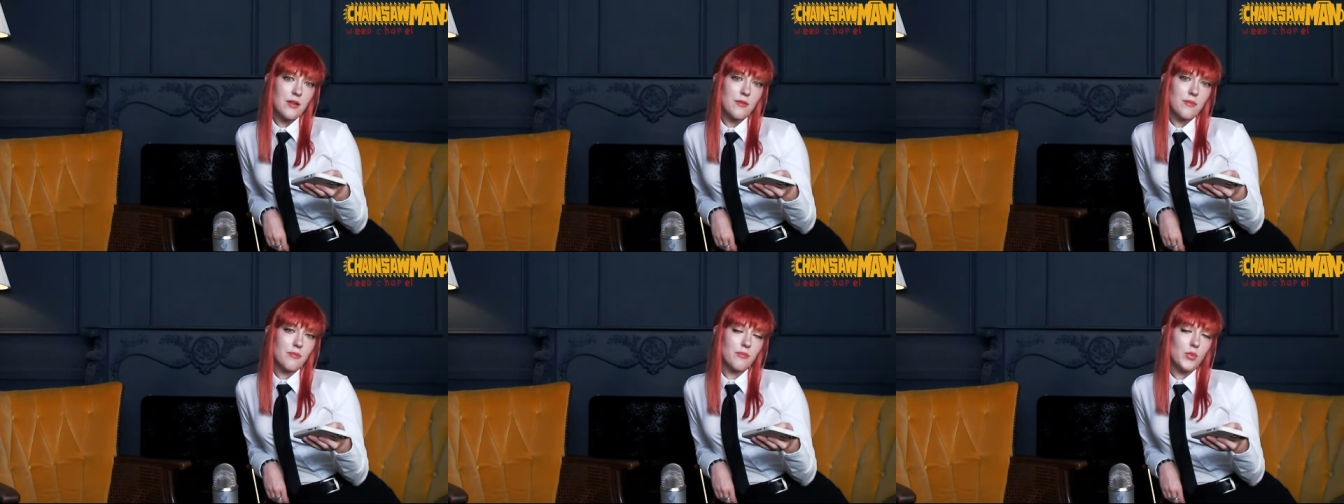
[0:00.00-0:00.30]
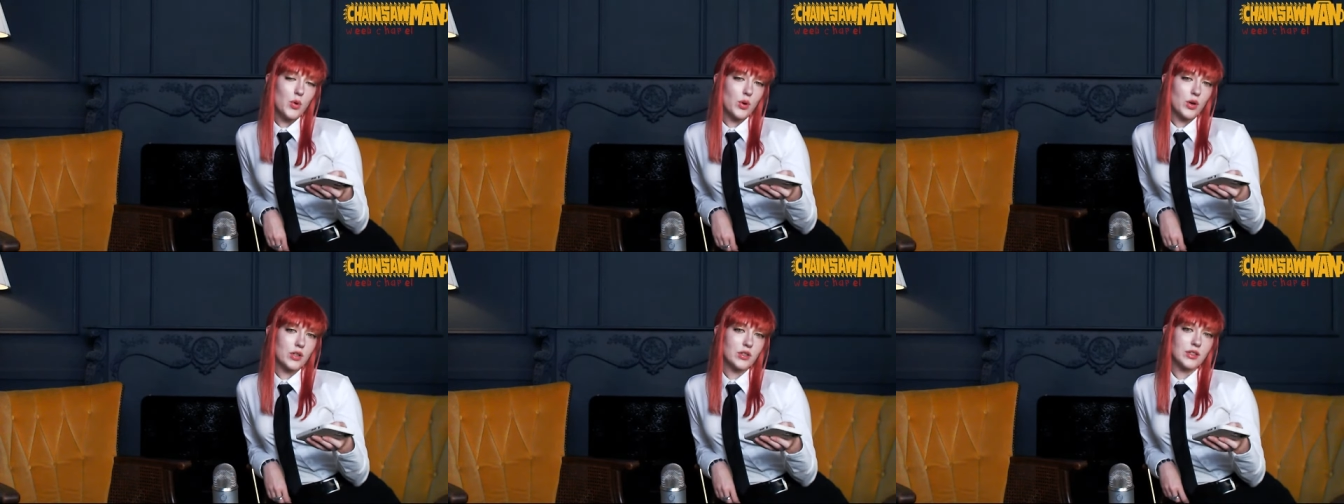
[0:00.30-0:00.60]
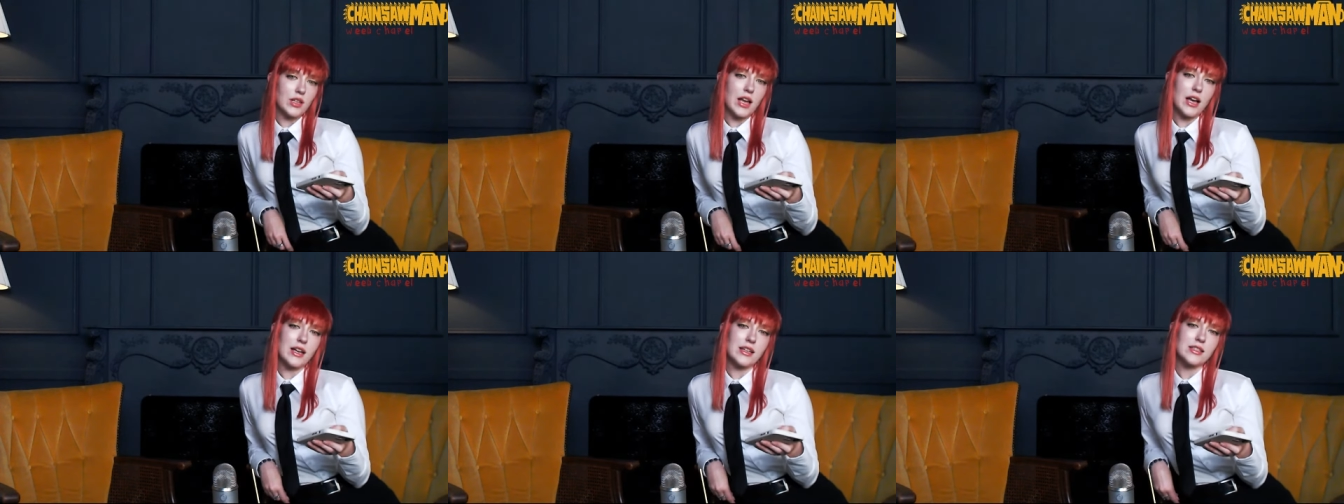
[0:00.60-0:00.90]
More or
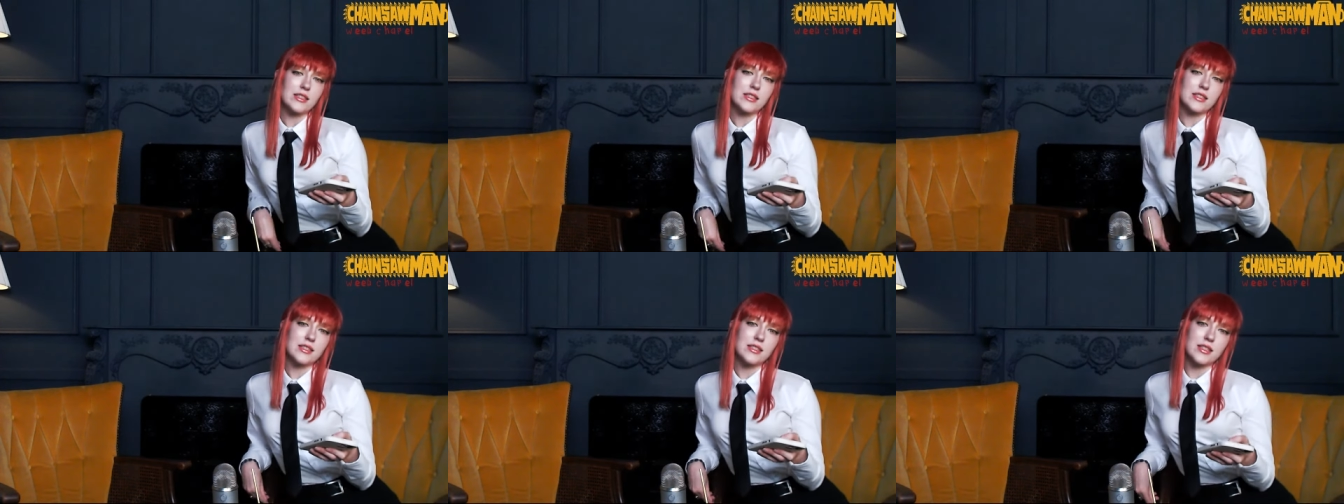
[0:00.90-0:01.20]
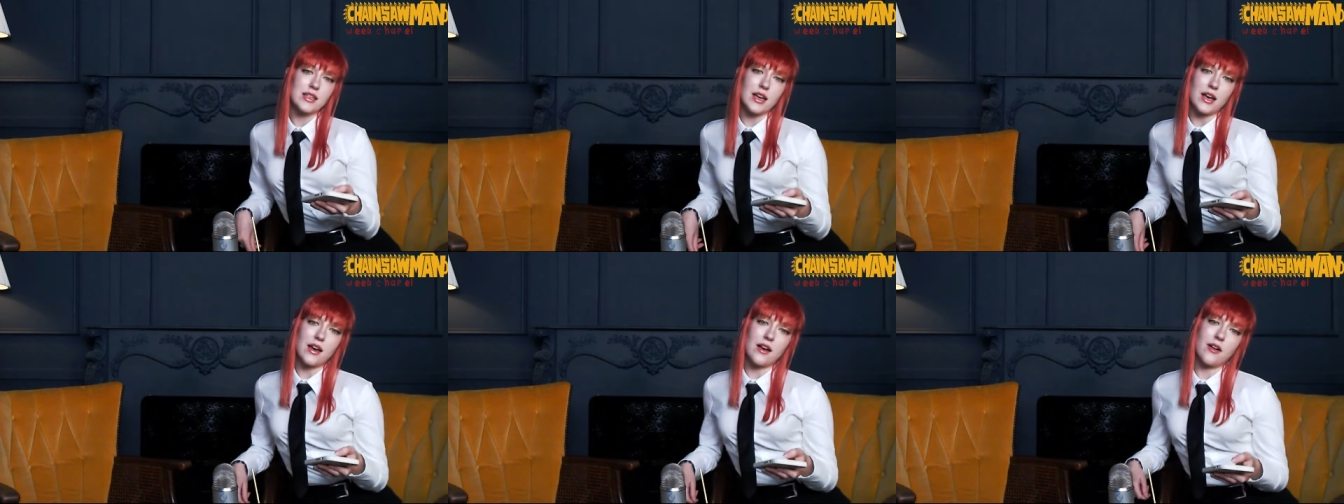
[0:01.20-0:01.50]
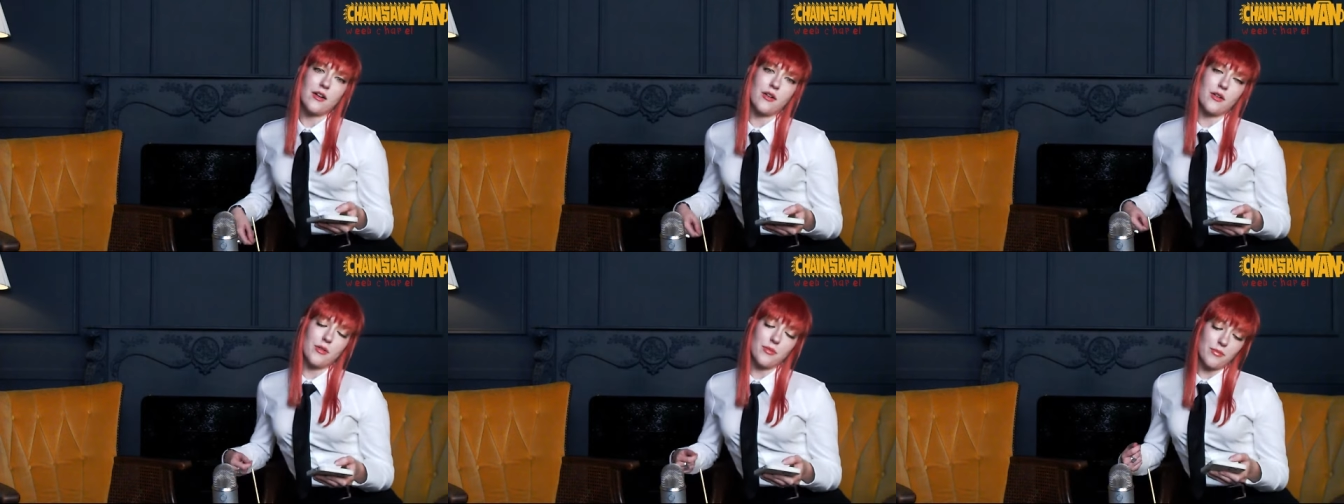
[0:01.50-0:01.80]
less,
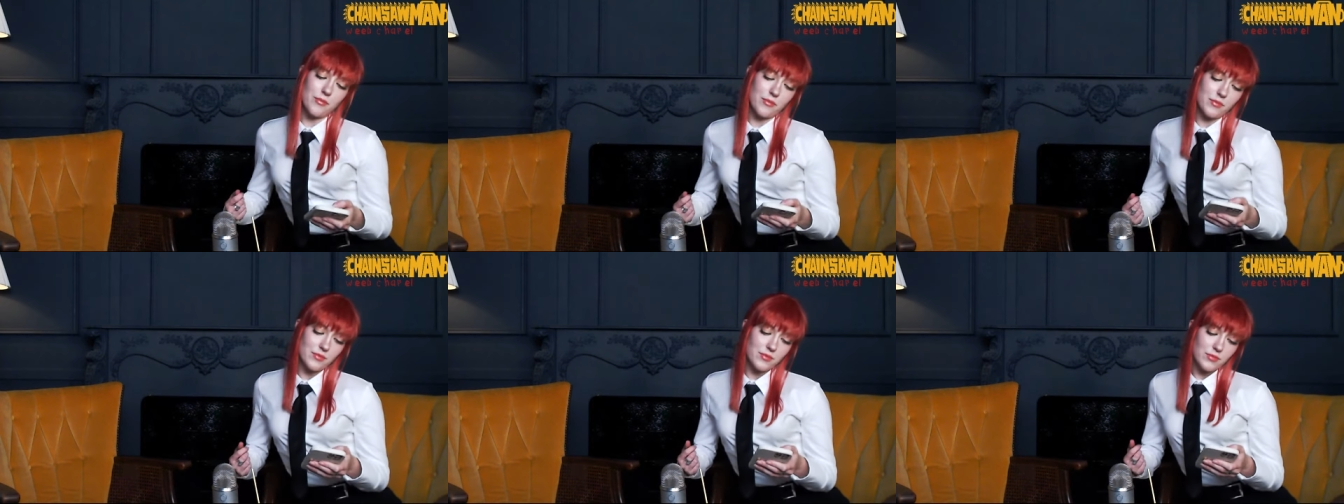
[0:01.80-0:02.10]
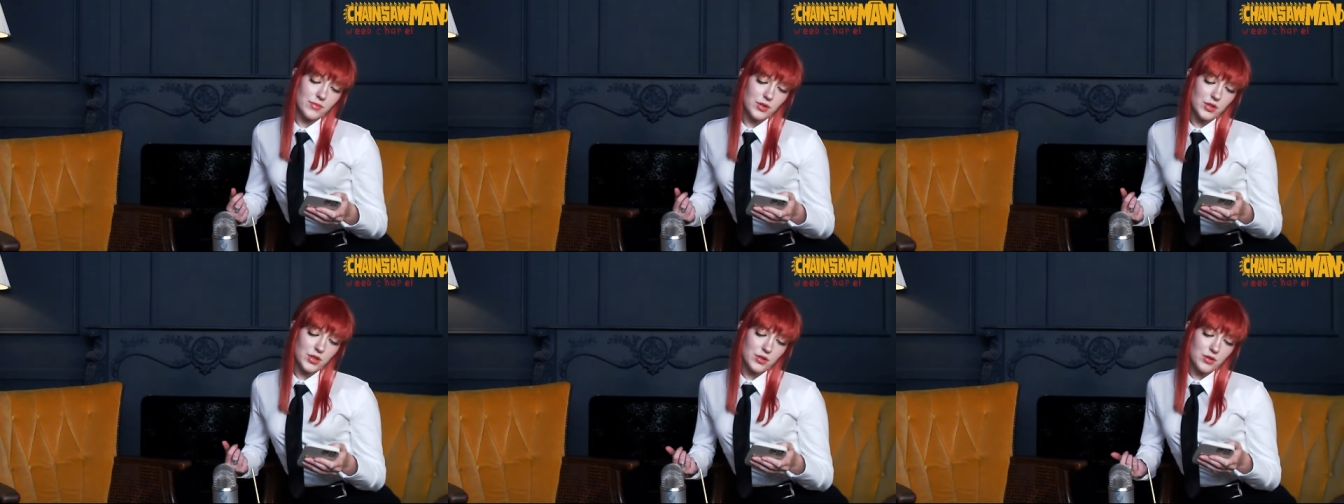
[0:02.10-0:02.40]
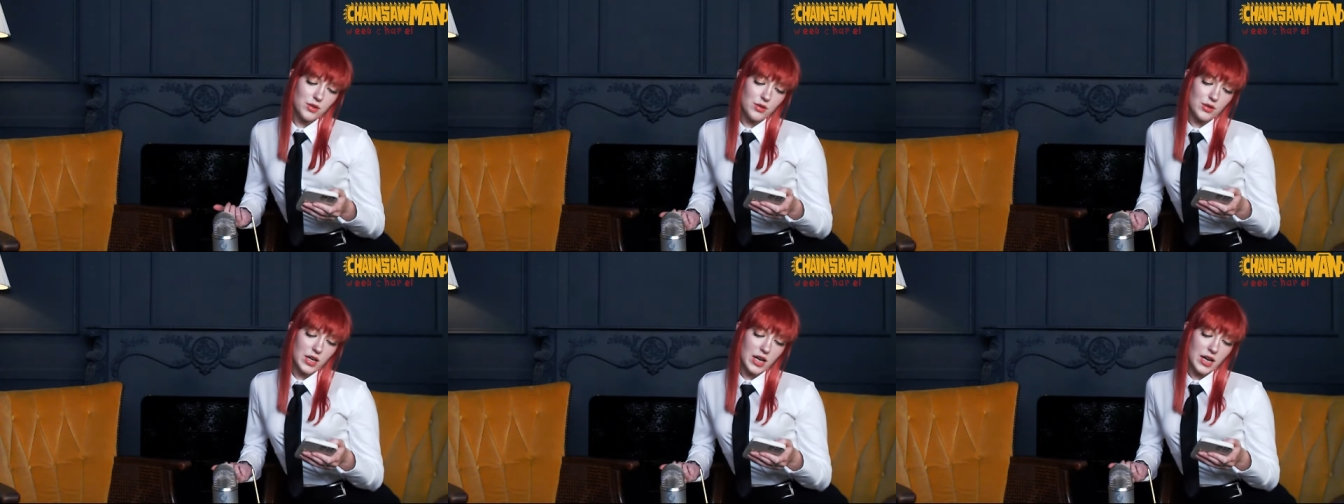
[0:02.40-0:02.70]

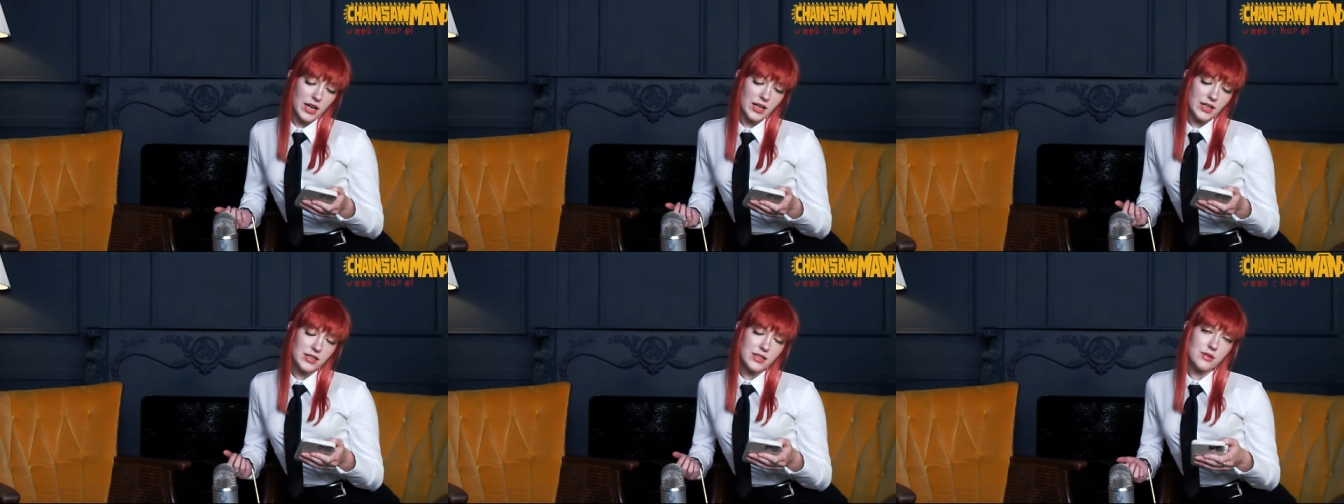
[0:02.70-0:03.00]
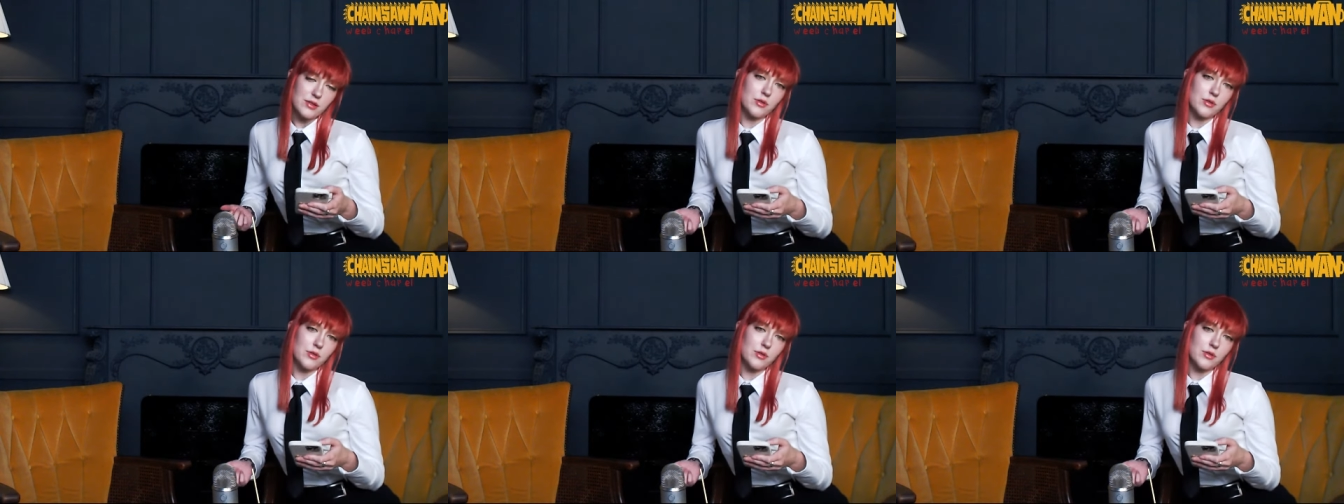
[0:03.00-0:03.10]
you guys